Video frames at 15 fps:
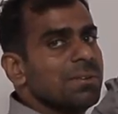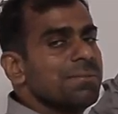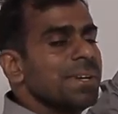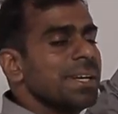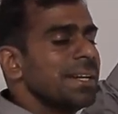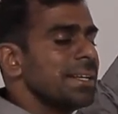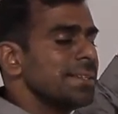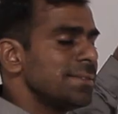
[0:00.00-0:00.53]
of
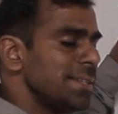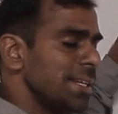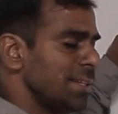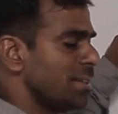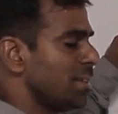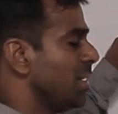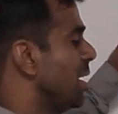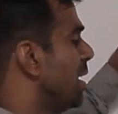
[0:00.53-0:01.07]
an
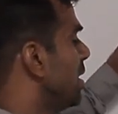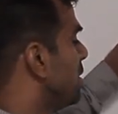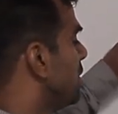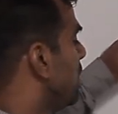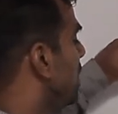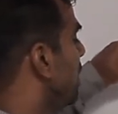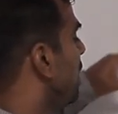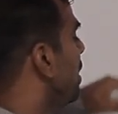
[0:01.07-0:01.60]
asset.
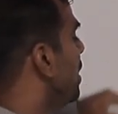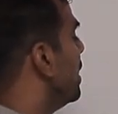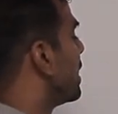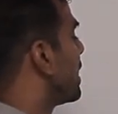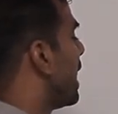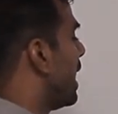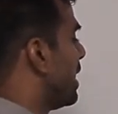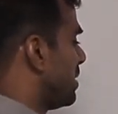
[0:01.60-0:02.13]

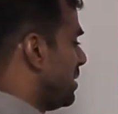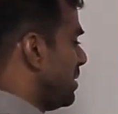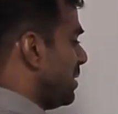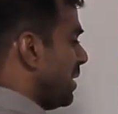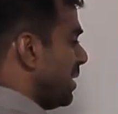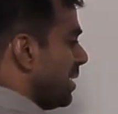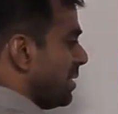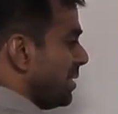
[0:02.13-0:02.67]
So, cash is
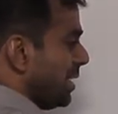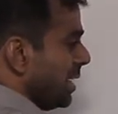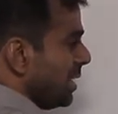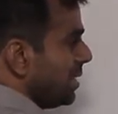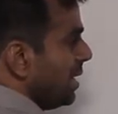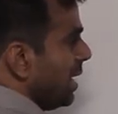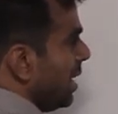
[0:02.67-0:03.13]
an asset,